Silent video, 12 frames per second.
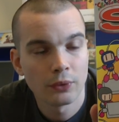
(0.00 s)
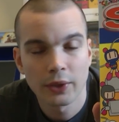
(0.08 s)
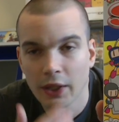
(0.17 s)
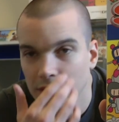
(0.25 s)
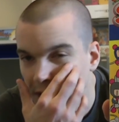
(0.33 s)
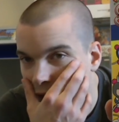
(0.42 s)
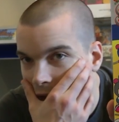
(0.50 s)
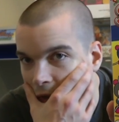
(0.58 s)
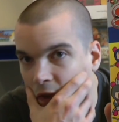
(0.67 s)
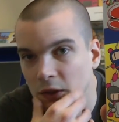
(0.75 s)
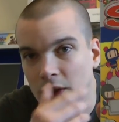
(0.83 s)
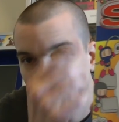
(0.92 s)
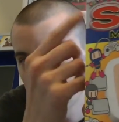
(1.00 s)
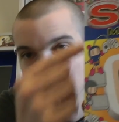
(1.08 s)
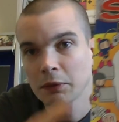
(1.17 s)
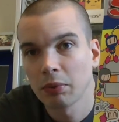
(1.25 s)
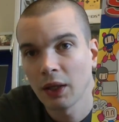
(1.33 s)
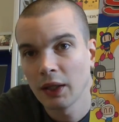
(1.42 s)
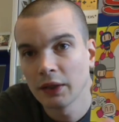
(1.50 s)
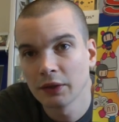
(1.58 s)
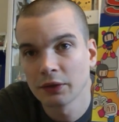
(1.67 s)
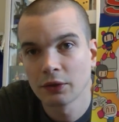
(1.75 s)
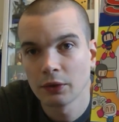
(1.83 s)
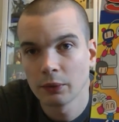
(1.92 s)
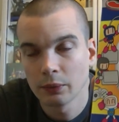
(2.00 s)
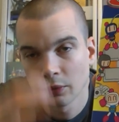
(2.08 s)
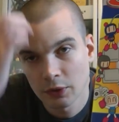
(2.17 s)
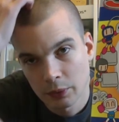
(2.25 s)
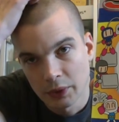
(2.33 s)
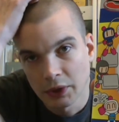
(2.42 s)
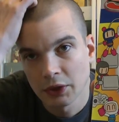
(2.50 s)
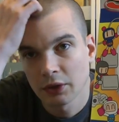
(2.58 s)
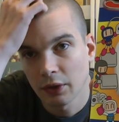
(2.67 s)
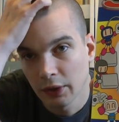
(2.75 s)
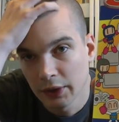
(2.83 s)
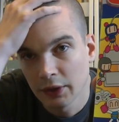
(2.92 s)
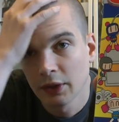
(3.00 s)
six players, two each side.